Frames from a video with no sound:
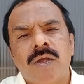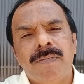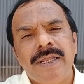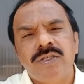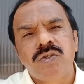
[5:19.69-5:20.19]

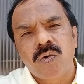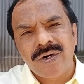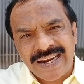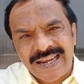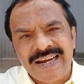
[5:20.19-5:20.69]
Please
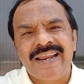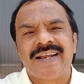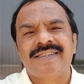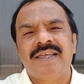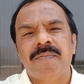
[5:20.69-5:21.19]
don't
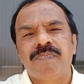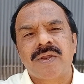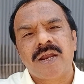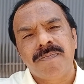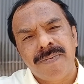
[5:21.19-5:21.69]
neglect
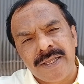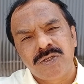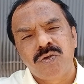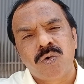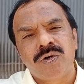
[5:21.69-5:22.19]
them. And please
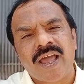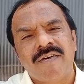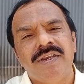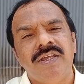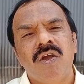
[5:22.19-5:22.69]
don't
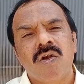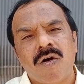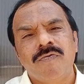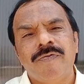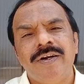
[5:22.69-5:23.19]
have any
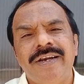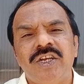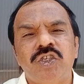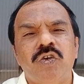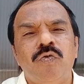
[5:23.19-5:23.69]

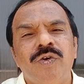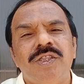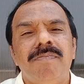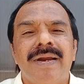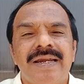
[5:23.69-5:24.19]
confrontation with
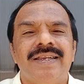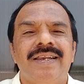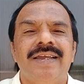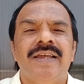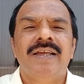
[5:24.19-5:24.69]
the
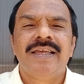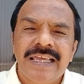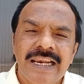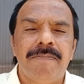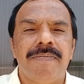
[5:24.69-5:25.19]
mentally
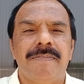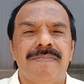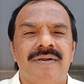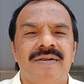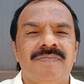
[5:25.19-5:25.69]
ill
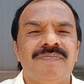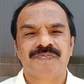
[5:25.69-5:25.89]
people.